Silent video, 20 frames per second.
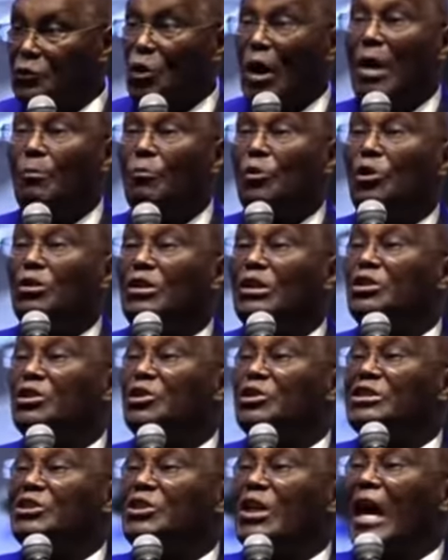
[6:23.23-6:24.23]
So I'm not on
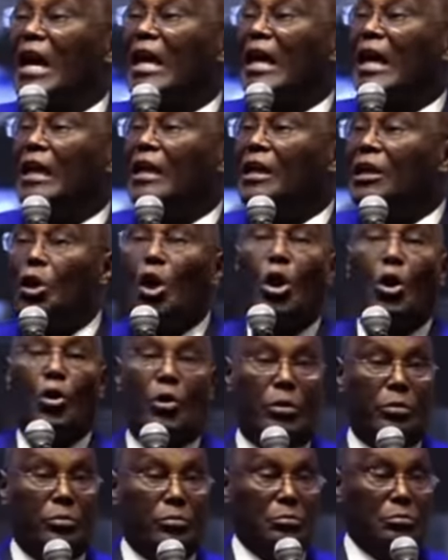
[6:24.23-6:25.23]
a trial and
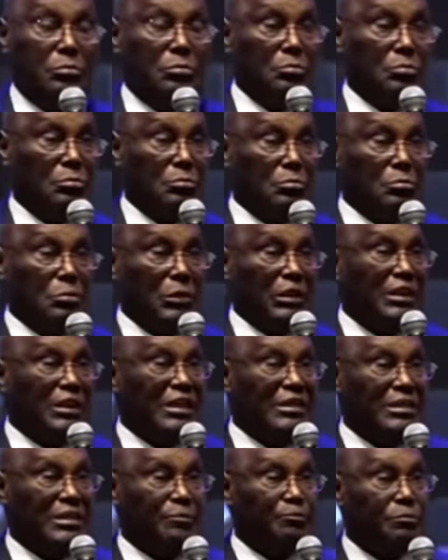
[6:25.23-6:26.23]
error
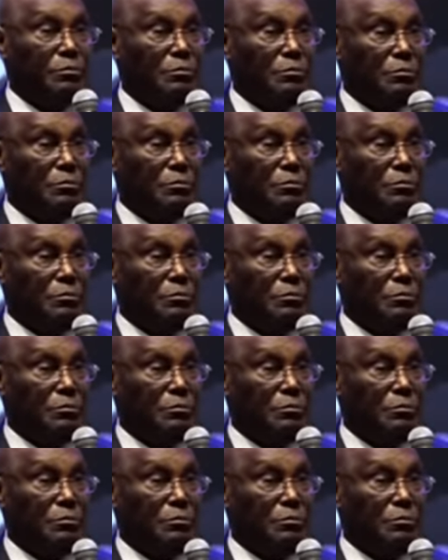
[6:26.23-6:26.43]
leadership.